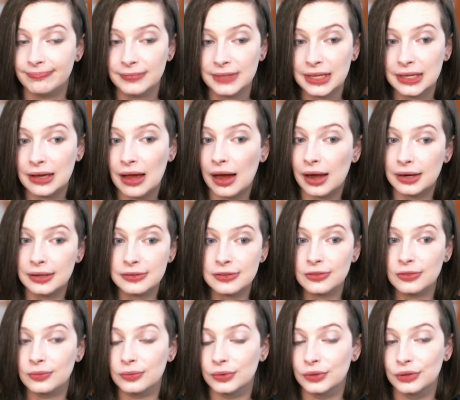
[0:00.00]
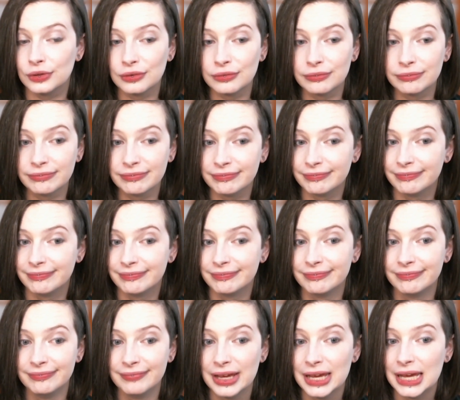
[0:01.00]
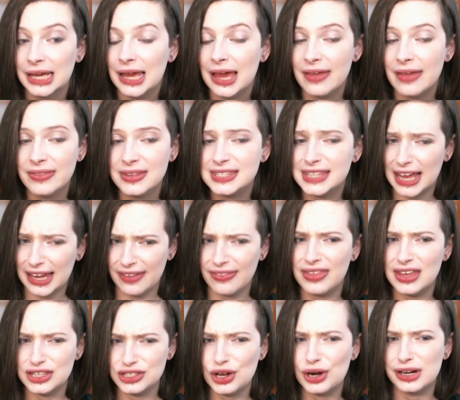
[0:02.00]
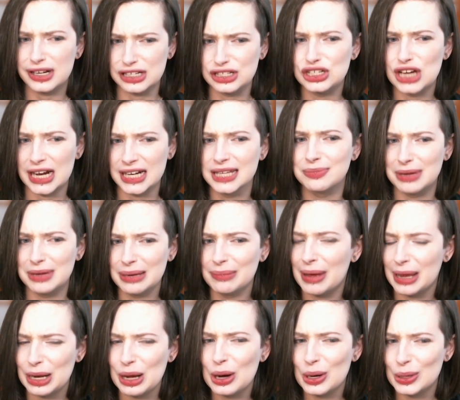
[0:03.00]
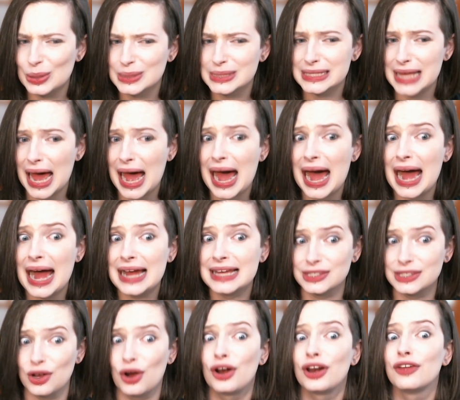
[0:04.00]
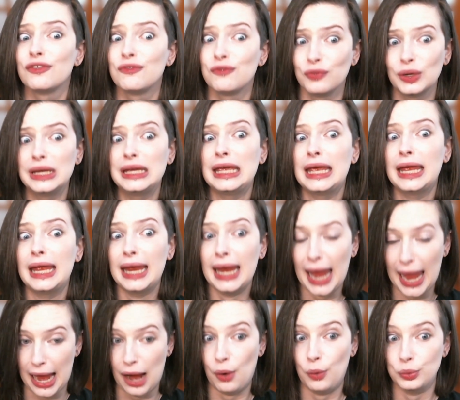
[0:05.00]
got into the room. And the second they started injecting me in my nose, I started freaking out.